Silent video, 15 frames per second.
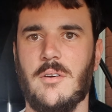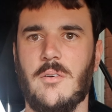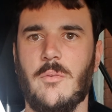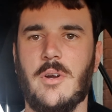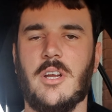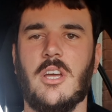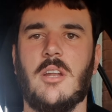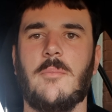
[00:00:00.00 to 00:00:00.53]

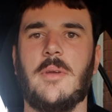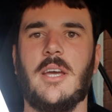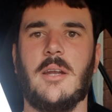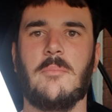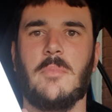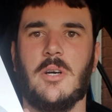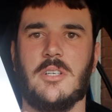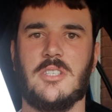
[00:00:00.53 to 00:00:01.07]
We're going to be
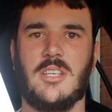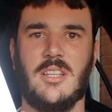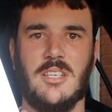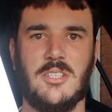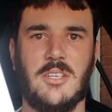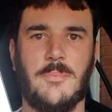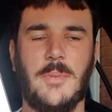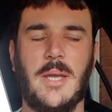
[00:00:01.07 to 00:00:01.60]
unboxing
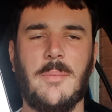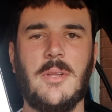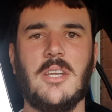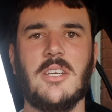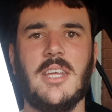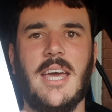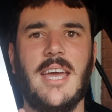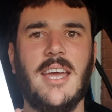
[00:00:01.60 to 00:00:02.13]
this baby
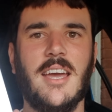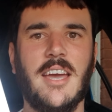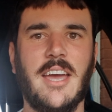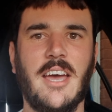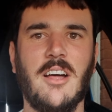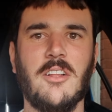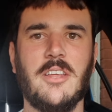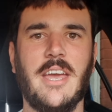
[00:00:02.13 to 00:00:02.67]
today.
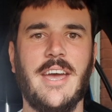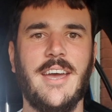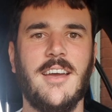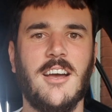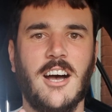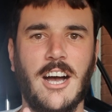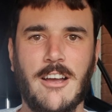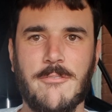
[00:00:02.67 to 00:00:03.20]
Hell yeah,
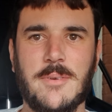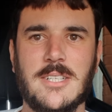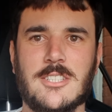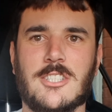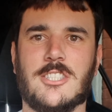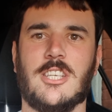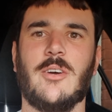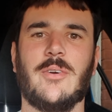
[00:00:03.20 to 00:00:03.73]
I've been
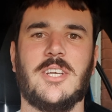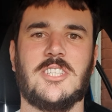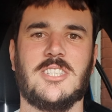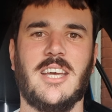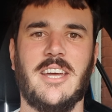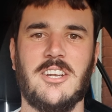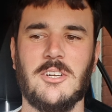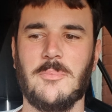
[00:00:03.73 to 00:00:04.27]
so
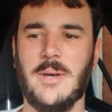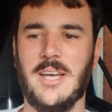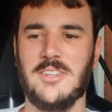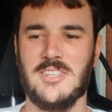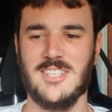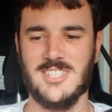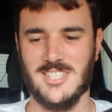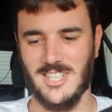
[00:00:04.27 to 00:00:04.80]
excited about
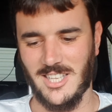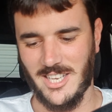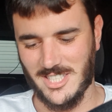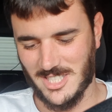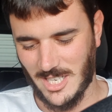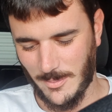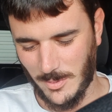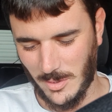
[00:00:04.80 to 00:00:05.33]
this the
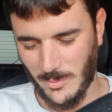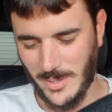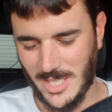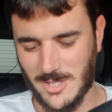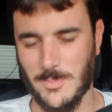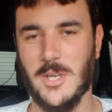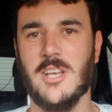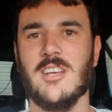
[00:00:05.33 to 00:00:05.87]
last couple of
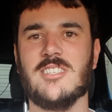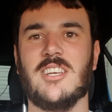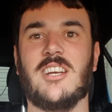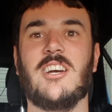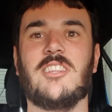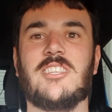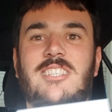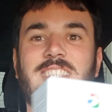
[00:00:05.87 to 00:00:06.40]
weeks because I
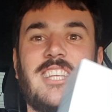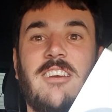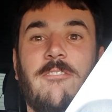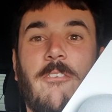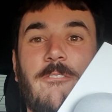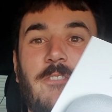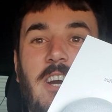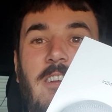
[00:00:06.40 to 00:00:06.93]
got this thing
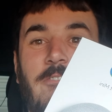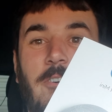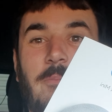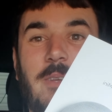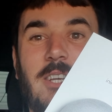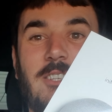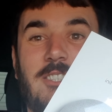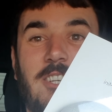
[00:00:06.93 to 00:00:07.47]
for free from
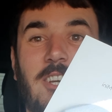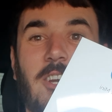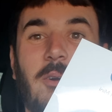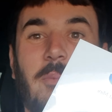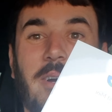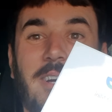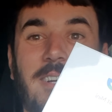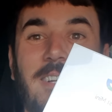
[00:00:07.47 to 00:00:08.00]

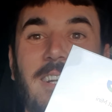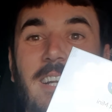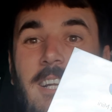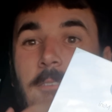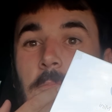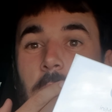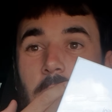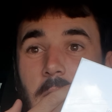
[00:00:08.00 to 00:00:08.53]
YouTube.
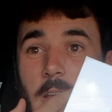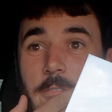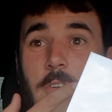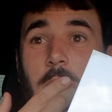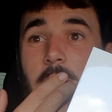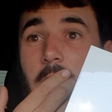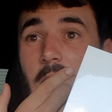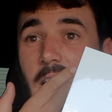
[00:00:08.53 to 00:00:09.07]
If
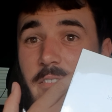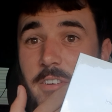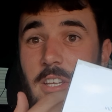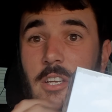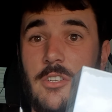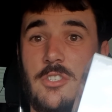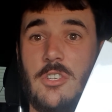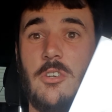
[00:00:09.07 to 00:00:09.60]
you have a
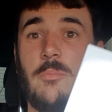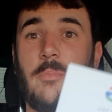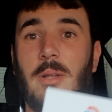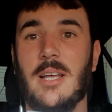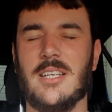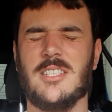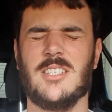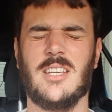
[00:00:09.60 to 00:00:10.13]
YouTube
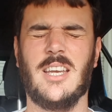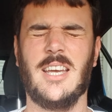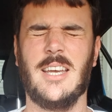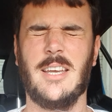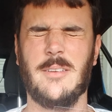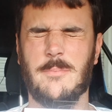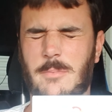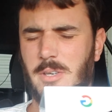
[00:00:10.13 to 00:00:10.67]
Plus,
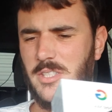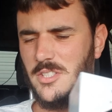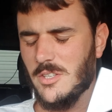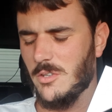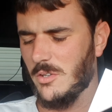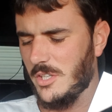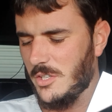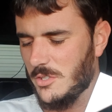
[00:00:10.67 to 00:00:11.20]
what is it
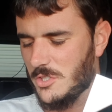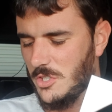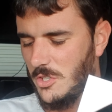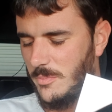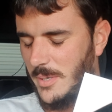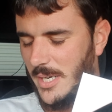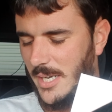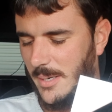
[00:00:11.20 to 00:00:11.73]
called, a
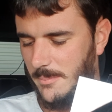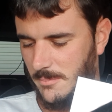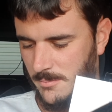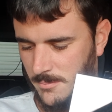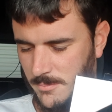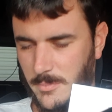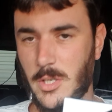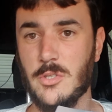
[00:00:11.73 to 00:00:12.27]
YouTube
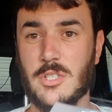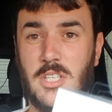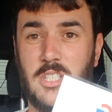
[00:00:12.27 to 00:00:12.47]
music